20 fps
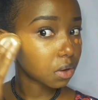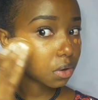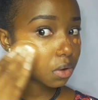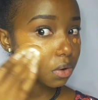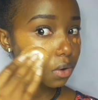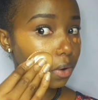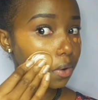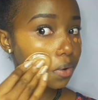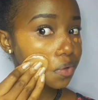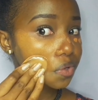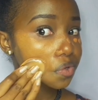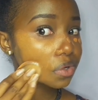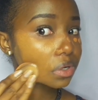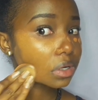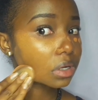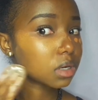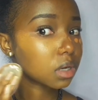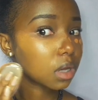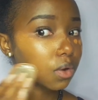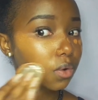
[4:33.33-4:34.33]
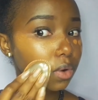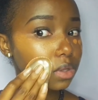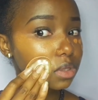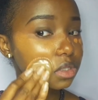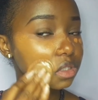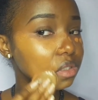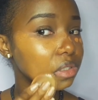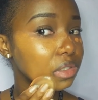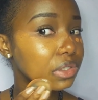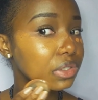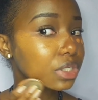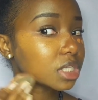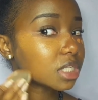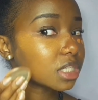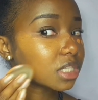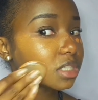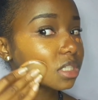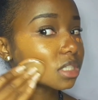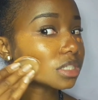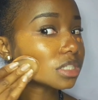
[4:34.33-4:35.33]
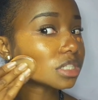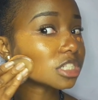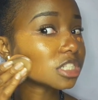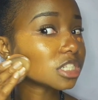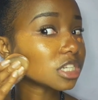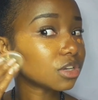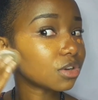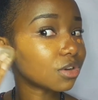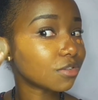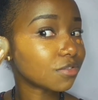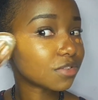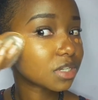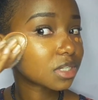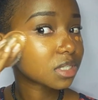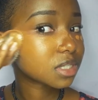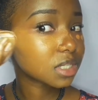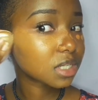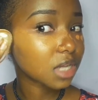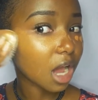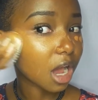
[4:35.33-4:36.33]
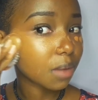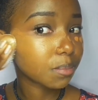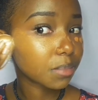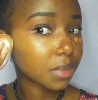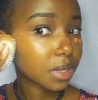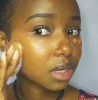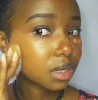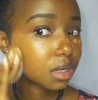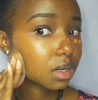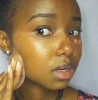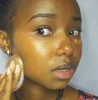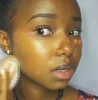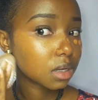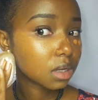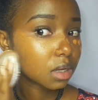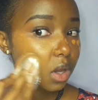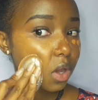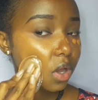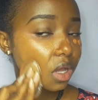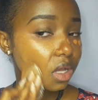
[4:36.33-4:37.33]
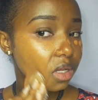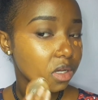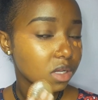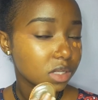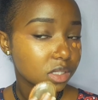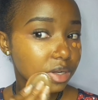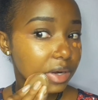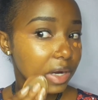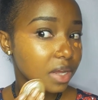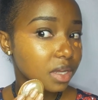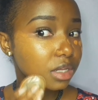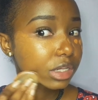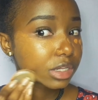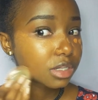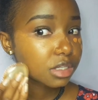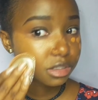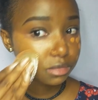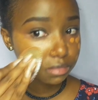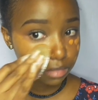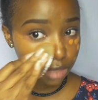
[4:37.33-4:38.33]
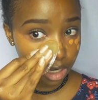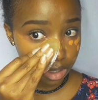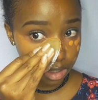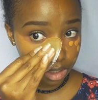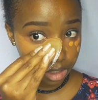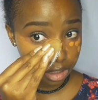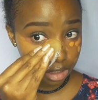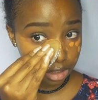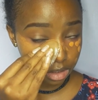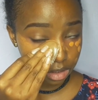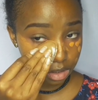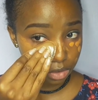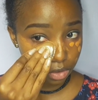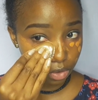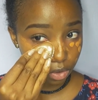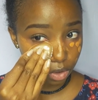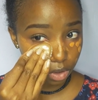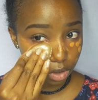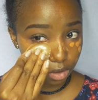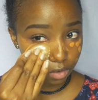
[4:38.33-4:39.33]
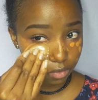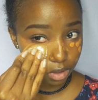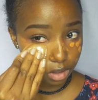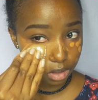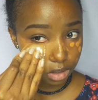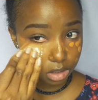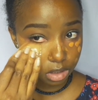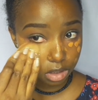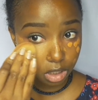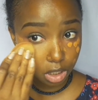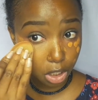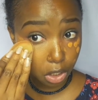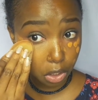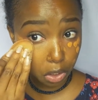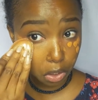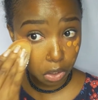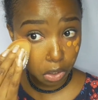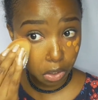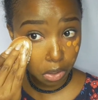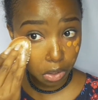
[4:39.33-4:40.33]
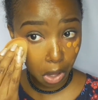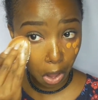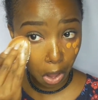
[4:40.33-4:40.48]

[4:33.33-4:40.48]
Oh, you can also do this instead of tapping, just like smearing it all over the skin.